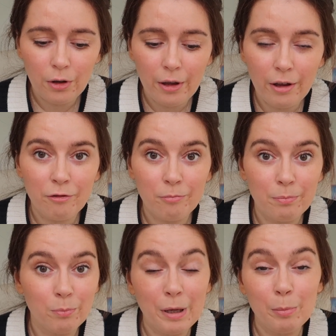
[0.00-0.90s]
if
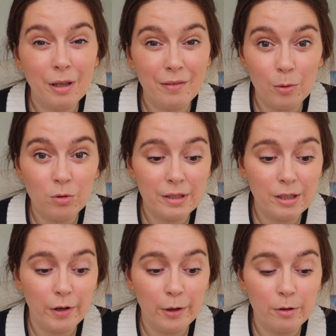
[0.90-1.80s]
people out there would
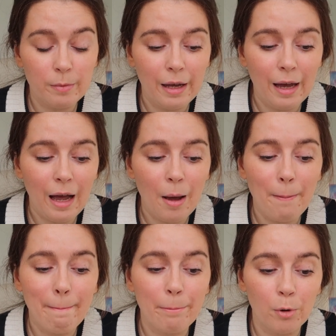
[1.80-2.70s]
disagree with me,
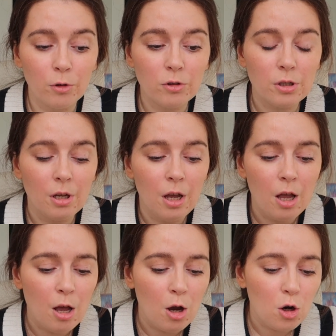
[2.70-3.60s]
but
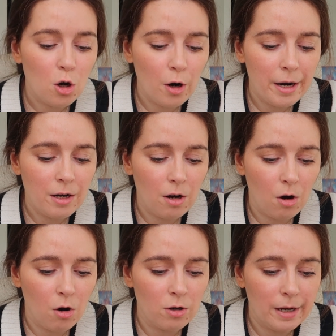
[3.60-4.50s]
going
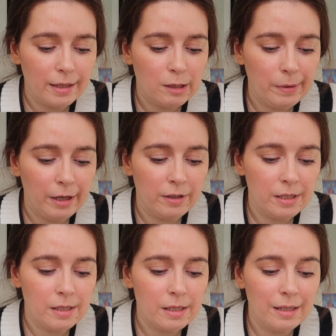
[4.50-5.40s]
on
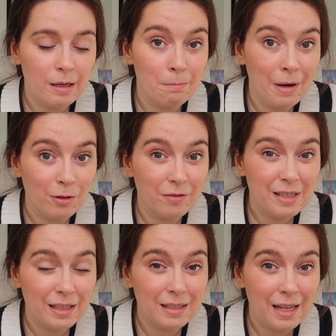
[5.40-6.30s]
experience and the amount of
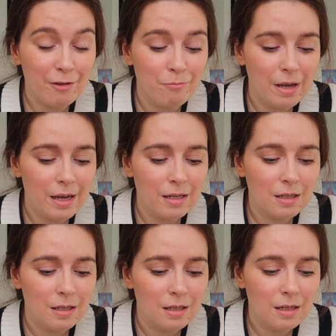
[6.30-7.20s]
stickers that I've
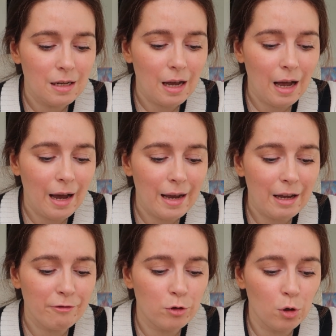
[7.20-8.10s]
made, I
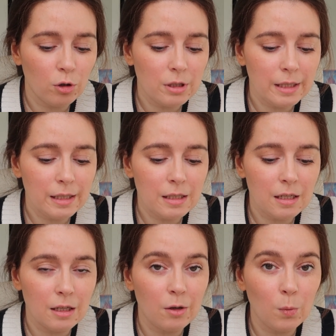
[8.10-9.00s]
have
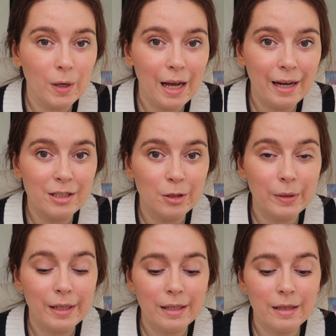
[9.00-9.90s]
noticed that when I do
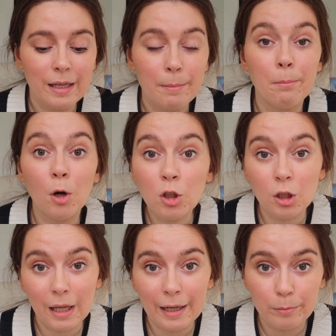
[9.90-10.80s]
it in the
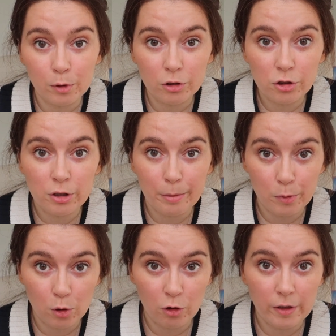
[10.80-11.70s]
monoline brush in
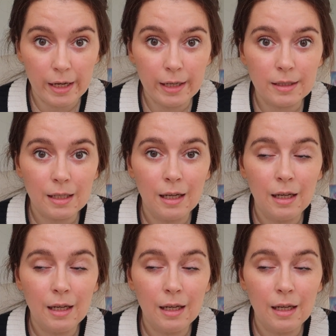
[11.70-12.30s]
Procreate,